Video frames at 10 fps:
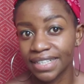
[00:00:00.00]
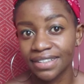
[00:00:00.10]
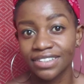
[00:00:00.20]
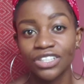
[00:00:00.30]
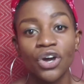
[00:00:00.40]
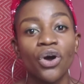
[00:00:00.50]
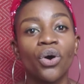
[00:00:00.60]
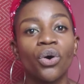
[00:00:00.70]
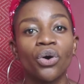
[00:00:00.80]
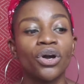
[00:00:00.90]
attendant,
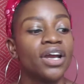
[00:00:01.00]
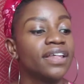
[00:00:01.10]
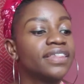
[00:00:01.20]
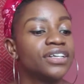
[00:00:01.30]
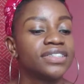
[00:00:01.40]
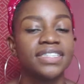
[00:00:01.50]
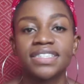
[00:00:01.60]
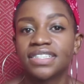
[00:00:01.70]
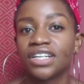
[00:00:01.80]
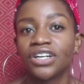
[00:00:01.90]
or their
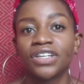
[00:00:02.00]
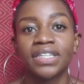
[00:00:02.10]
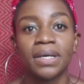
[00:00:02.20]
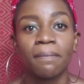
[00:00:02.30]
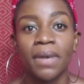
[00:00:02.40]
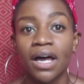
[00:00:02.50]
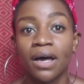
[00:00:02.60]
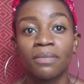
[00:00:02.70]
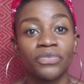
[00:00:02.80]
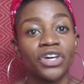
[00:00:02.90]
sister, their
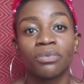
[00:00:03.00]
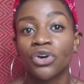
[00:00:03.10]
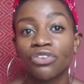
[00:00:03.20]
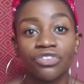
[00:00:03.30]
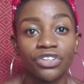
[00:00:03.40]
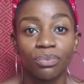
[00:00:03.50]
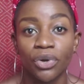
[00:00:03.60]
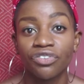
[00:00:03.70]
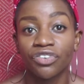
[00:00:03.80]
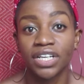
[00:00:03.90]
mom, their girlfriend or
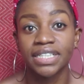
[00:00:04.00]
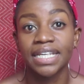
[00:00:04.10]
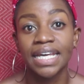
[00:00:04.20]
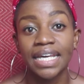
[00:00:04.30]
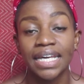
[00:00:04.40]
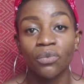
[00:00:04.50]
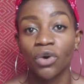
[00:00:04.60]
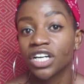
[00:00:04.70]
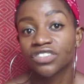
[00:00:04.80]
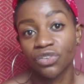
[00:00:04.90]
boyfriend
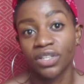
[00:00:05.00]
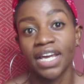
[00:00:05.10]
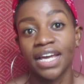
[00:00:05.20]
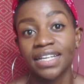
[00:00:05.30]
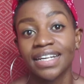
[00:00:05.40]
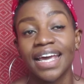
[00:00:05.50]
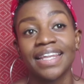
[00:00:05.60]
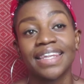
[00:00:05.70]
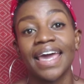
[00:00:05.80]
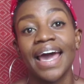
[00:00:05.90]
works for the airline,
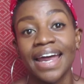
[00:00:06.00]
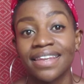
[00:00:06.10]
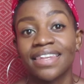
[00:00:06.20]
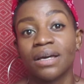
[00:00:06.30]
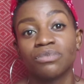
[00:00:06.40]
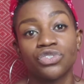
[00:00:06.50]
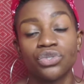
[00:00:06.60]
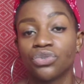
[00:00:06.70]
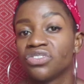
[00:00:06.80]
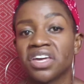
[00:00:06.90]
and they add them
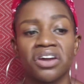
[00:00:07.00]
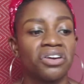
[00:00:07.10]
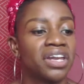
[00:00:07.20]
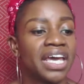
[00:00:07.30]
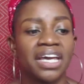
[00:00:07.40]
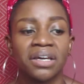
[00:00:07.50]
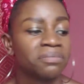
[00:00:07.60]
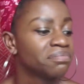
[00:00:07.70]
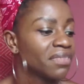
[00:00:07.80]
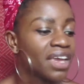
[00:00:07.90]
to their, like,
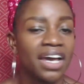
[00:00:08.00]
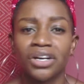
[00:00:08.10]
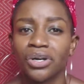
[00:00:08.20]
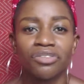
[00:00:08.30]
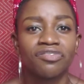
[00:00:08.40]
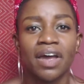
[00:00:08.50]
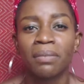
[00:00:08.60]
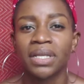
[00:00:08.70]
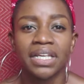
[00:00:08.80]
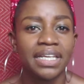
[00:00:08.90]
I don't know,
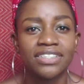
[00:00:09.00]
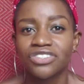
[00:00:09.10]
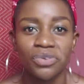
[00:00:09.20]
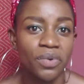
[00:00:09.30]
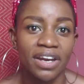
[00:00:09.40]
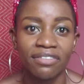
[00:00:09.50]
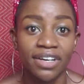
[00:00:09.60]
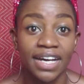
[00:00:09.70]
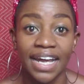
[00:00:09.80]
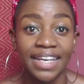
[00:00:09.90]
family list or
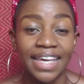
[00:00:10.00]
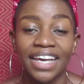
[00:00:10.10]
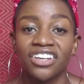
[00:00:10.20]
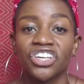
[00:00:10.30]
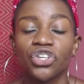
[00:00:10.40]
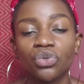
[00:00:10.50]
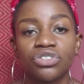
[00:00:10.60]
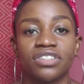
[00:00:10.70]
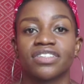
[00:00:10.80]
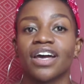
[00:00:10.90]
whatever, and they get
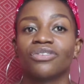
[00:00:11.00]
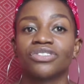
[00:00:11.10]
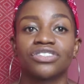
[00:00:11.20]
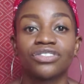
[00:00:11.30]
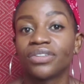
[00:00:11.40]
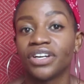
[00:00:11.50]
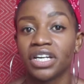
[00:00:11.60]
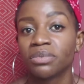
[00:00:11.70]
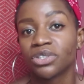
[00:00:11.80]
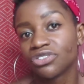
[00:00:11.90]
huge discounts, so they're
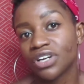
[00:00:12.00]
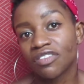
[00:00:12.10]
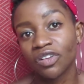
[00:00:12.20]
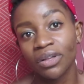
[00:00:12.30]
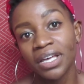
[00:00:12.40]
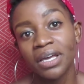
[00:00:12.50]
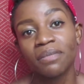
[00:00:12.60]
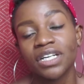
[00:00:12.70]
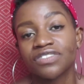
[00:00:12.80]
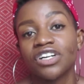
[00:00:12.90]
able to travel.
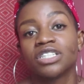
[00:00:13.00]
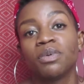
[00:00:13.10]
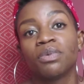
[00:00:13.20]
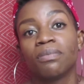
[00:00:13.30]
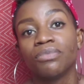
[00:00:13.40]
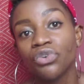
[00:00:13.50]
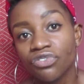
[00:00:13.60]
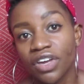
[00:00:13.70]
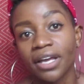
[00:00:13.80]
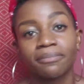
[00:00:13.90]
But as far as people
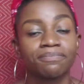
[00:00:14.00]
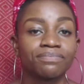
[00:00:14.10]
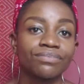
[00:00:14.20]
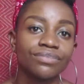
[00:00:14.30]
moving,